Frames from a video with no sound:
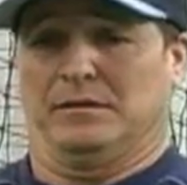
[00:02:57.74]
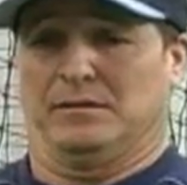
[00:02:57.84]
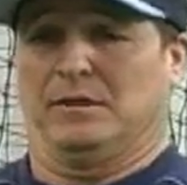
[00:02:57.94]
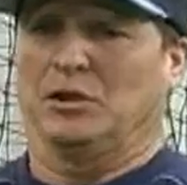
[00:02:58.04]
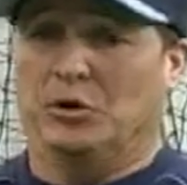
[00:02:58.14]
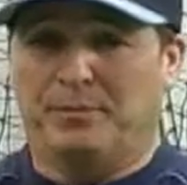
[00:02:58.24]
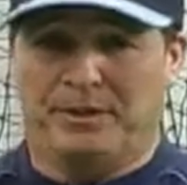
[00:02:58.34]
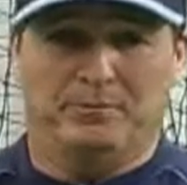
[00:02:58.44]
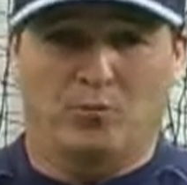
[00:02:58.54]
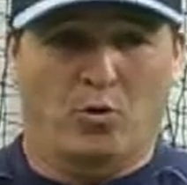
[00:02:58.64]
a little
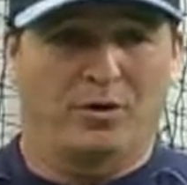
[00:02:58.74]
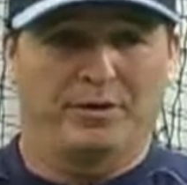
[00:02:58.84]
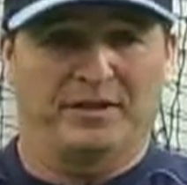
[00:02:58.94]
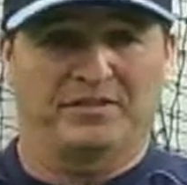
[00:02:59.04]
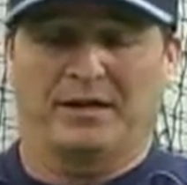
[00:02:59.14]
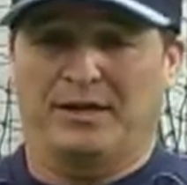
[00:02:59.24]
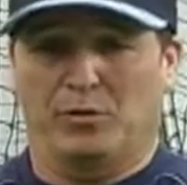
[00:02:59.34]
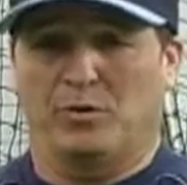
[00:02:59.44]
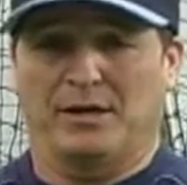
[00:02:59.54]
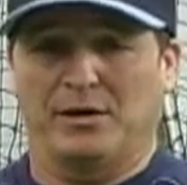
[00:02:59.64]
bit more on this, and I
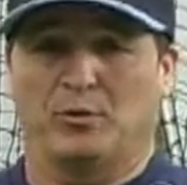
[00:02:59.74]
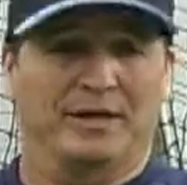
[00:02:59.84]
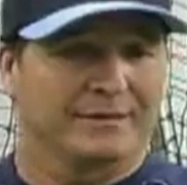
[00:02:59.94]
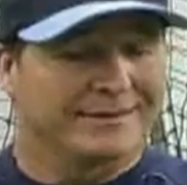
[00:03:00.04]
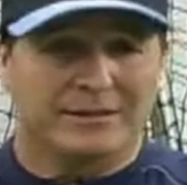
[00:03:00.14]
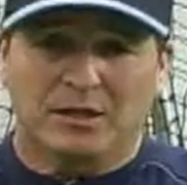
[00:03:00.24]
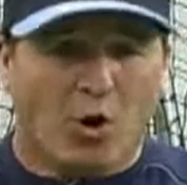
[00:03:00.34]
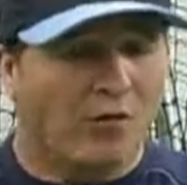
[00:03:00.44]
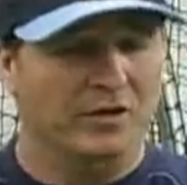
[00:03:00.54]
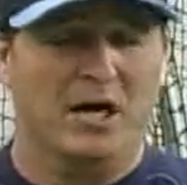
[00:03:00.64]
don't, I don't want to
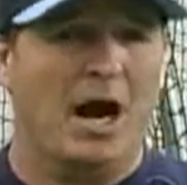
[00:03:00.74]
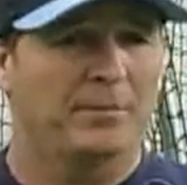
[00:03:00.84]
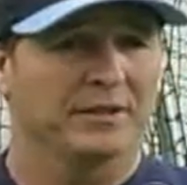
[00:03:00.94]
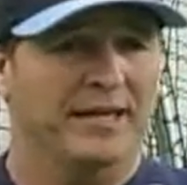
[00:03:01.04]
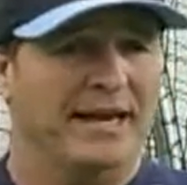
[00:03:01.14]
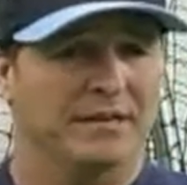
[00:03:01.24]
overcomplicate